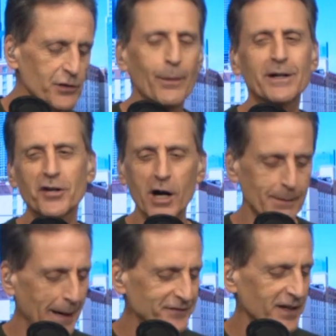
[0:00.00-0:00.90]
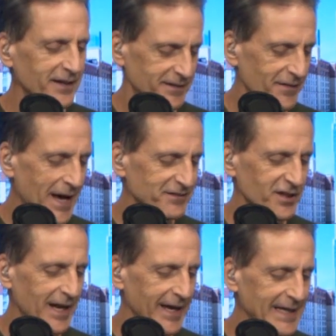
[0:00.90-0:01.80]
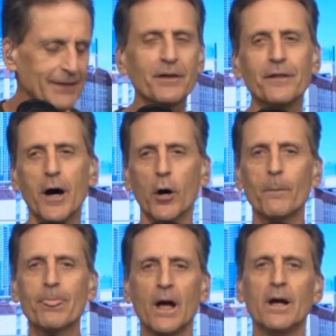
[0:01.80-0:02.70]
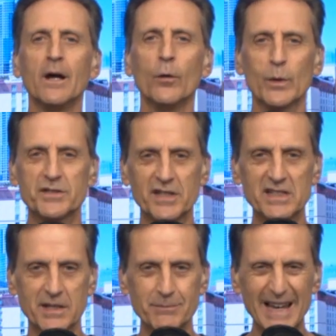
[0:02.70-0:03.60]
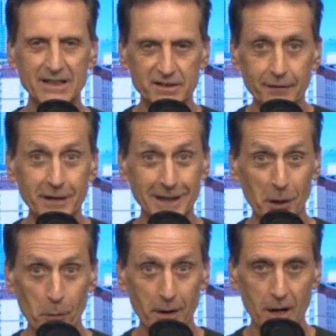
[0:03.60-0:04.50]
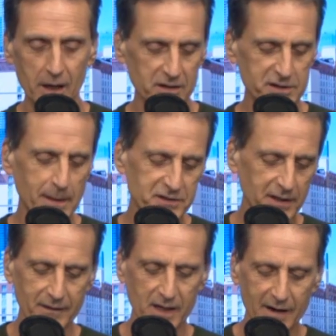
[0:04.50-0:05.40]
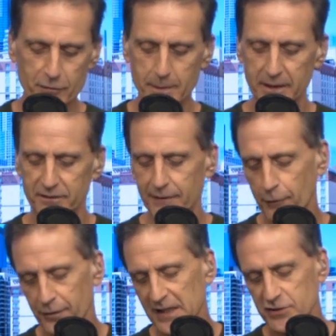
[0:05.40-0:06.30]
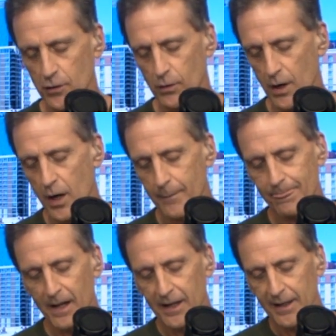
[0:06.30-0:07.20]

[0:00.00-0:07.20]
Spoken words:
So I want to talk about that today, even though we see some negativity going on, especially in the government, different things going on.